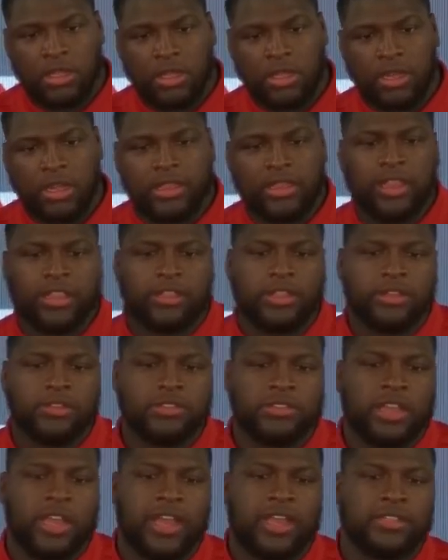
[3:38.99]
I think
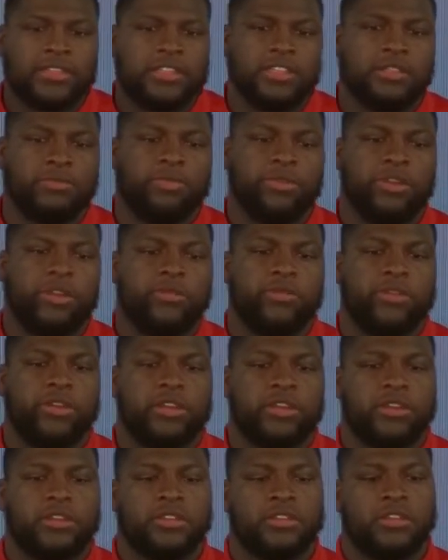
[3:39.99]
those guys did pretty
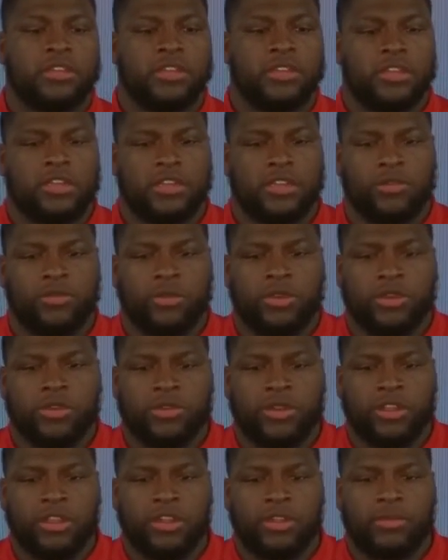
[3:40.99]
well. We're
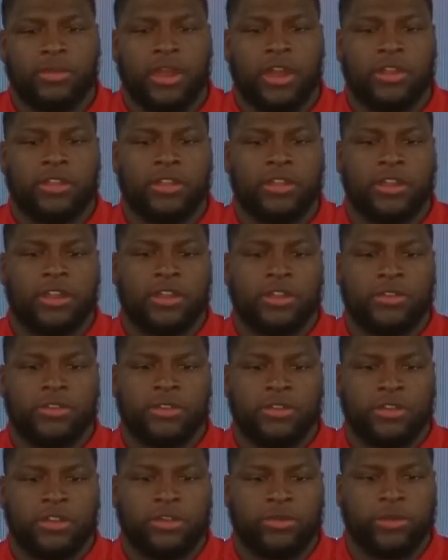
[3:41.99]
going to need them all year
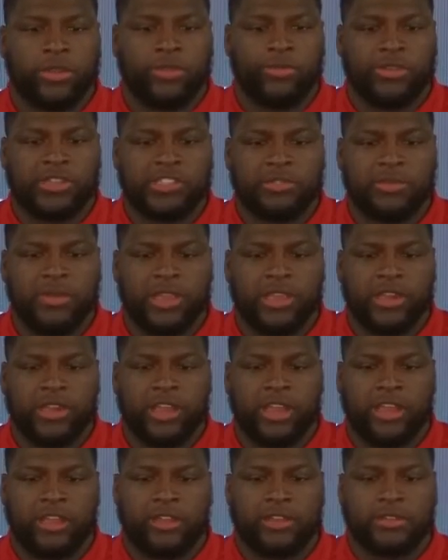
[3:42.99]
long, you know, with Chris being
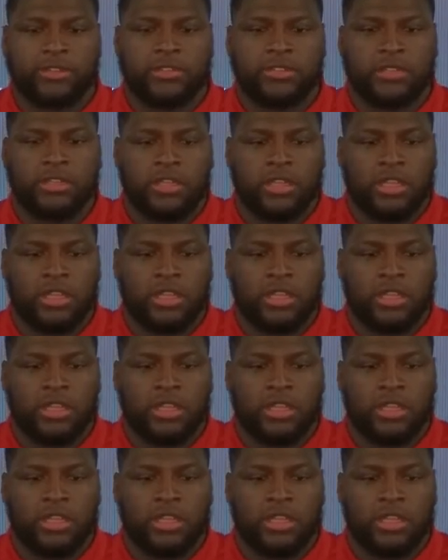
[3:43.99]
down.